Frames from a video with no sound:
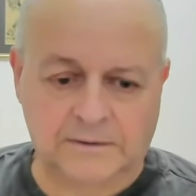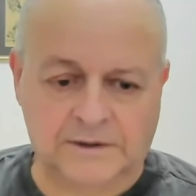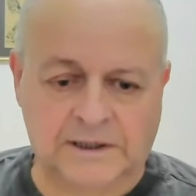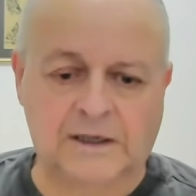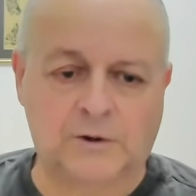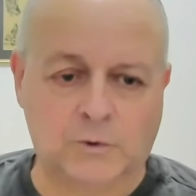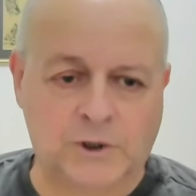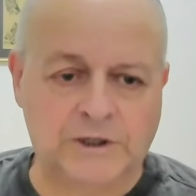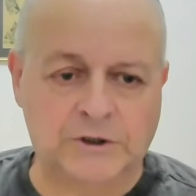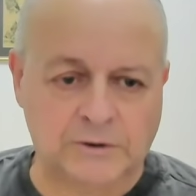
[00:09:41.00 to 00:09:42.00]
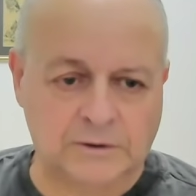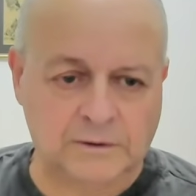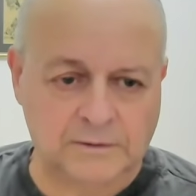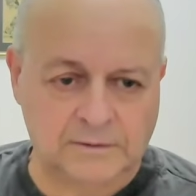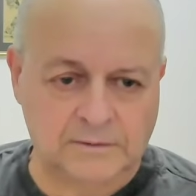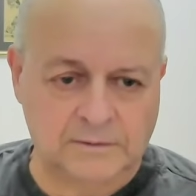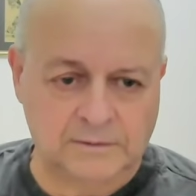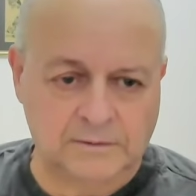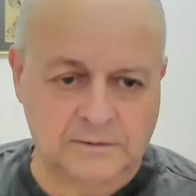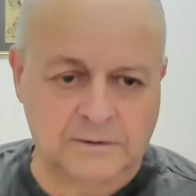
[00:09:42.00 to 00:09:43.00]
the calculation
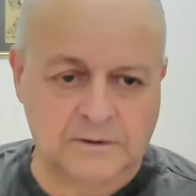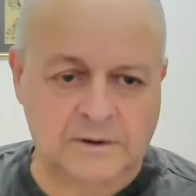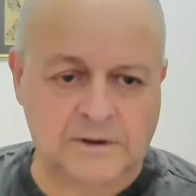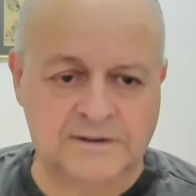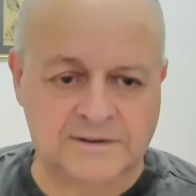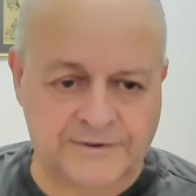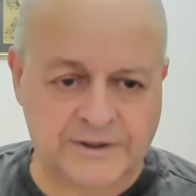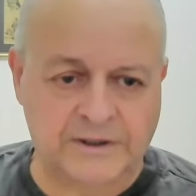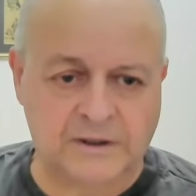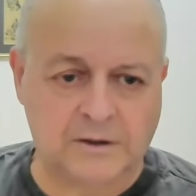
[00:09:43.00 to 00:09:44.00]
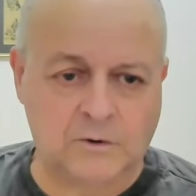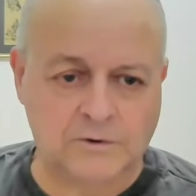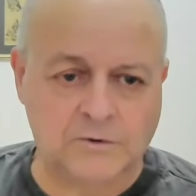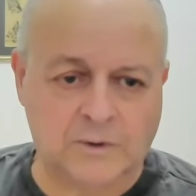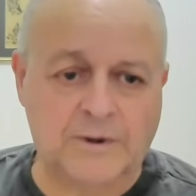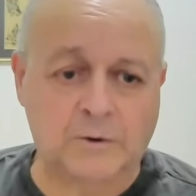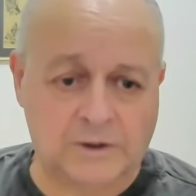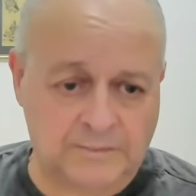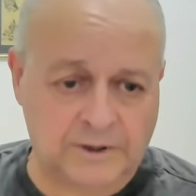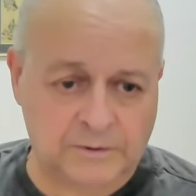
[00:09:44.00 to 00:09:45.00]
is thinking also
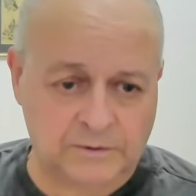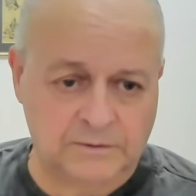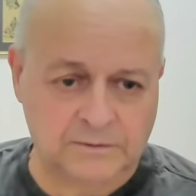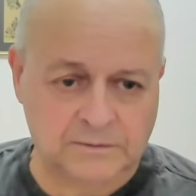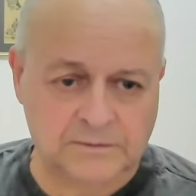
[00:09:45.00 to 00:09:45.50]
about Lebanon.